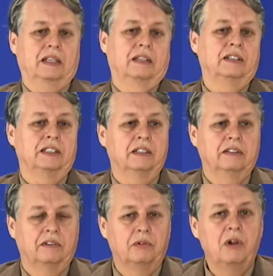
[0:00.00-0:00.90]
the
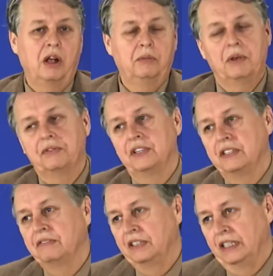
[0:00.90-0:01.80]
realm of the
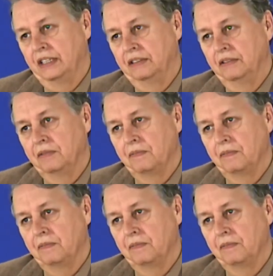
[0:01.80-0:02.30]
divine.